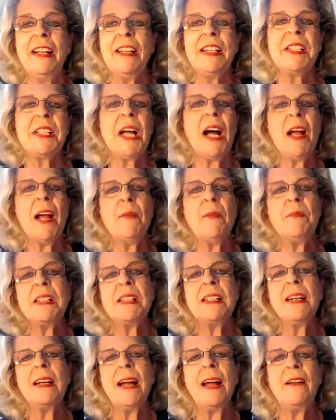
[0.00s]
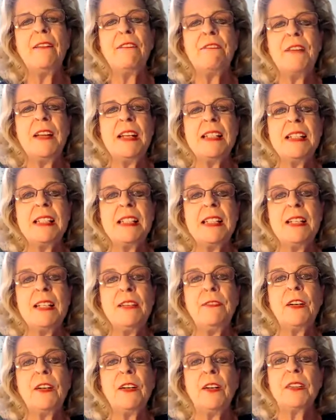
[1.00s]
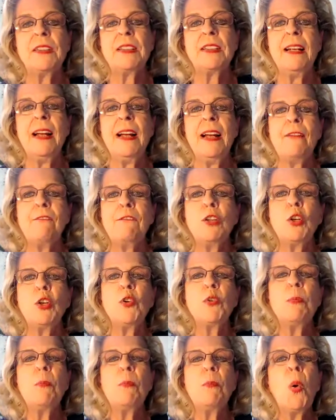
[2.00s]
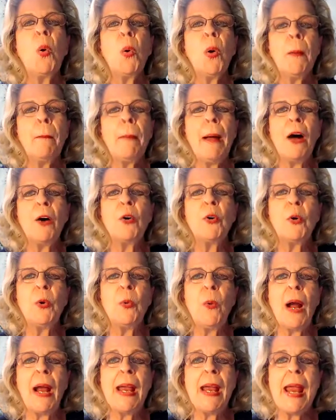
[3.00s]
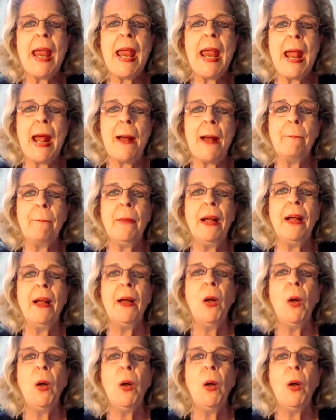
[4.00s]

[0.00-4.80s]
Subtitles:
The times that I have faced difficulty, I've learned more about who I am,